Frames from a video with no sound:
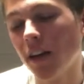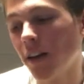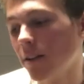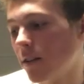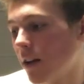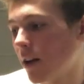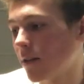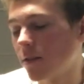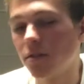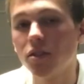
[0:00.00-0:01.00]
And
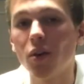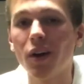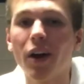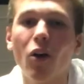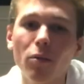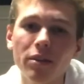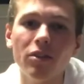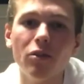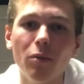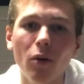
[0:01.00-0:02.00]
yeah, so I hope
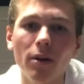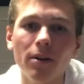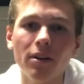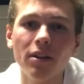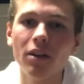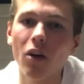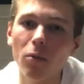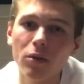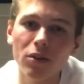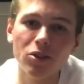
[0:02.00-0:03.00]
to do more.
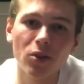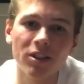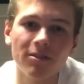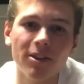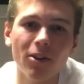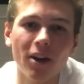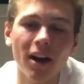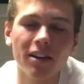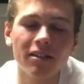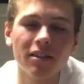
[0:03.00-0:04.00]
Hope you enjoy this video,
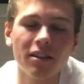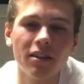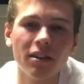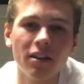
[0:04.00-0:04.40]
guys.